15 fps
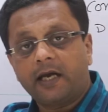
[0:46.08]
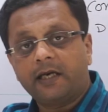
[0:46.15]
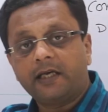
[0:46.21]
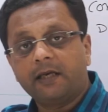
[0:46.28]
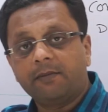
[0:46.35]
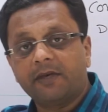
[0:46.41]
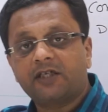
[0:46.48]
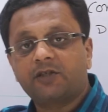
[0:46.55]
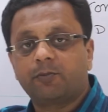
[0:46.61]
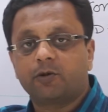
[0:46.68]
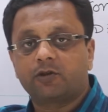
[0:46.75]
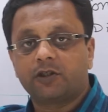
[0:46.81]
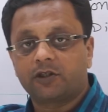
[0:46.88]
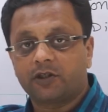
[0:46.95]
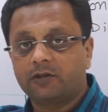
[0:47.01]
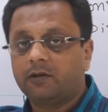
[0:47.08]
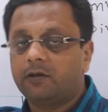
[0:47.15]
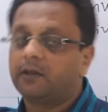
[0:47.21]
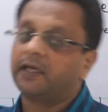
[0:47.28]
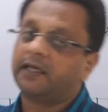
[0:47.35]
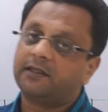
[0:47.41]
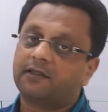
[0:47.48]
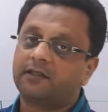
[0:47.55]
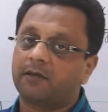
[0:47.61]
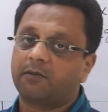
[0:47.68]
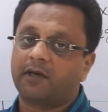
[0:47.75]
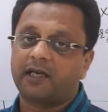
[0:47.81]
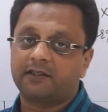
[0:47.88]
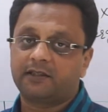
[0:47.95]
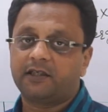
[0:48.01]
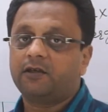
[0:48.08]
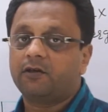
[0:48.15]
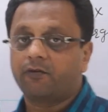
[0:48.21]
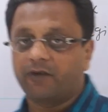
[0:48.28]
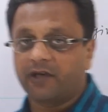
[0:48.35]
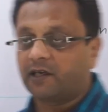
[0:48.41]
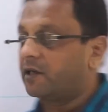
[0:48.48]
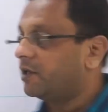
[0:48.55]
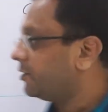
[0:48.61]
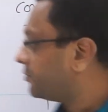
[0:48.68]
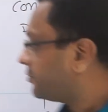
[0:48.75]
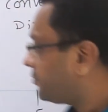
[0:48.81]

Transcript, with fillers: and image position, let us summarize it quickly.